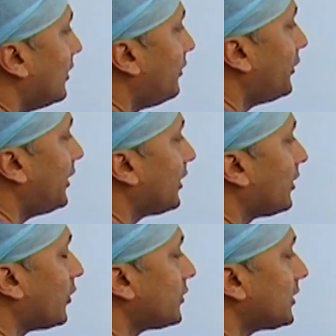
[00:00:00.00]
If you take a
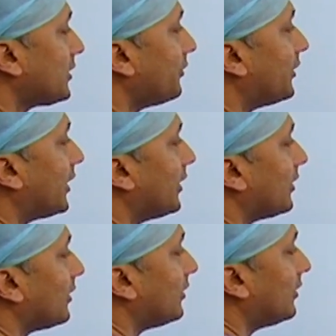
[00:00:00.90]
cross section of
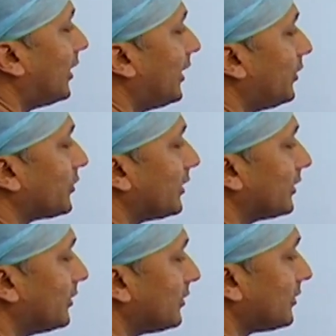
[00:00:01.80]
the eye looks
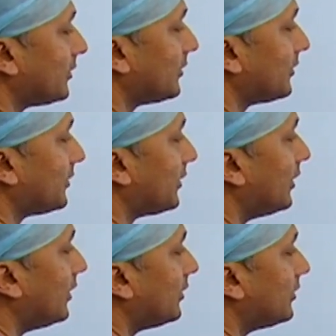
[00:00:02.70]
like this.
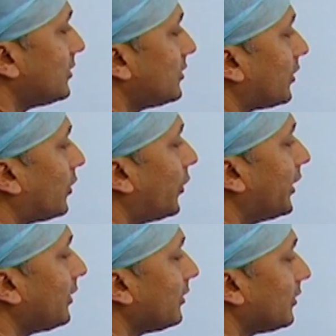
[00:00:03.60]
This is the
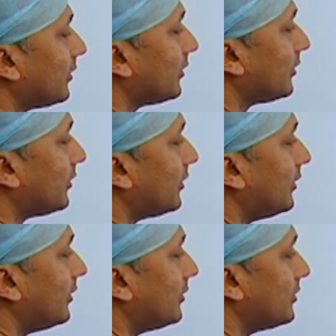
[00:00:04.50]
cornea,
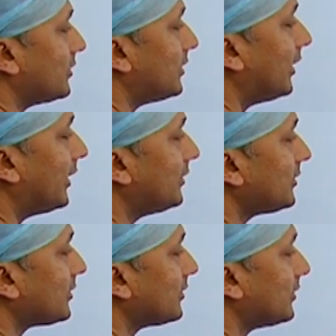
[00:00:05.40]
this is the
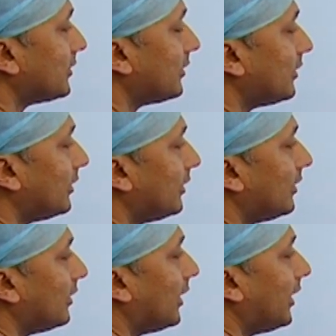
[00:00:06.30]
lens,
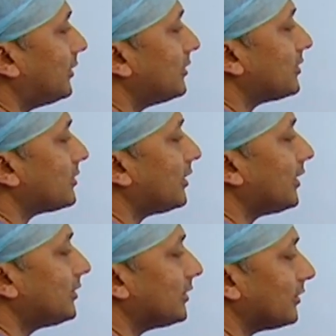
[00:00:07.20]
and this is the
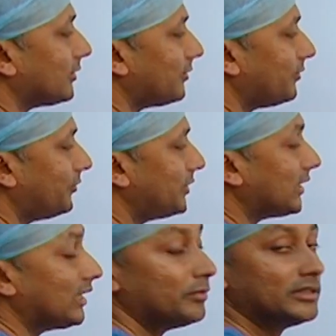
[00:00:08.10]
retina, which
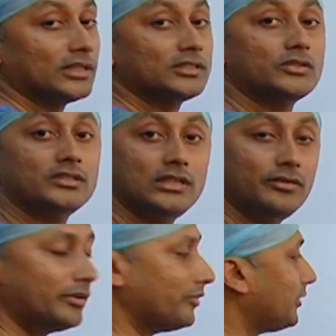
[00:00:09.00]
enables us to see
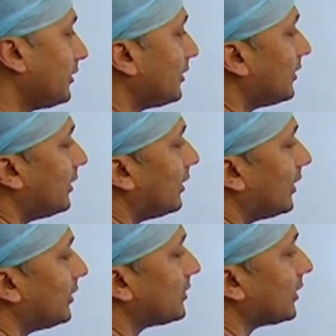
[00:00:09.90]
very well.
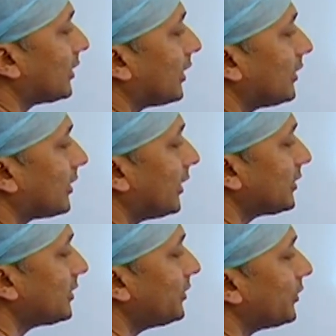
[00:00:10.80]
And there's a correct
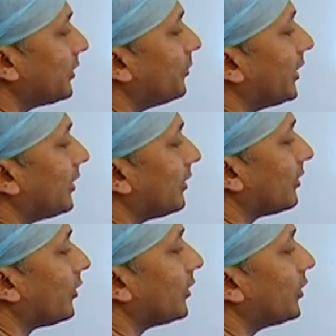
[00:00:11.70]
connection to the brain
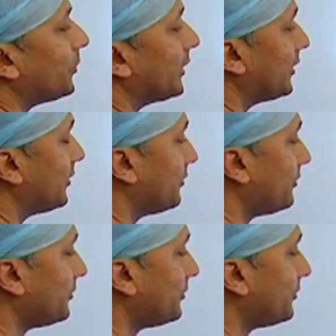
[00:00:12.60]
called the optic nerve.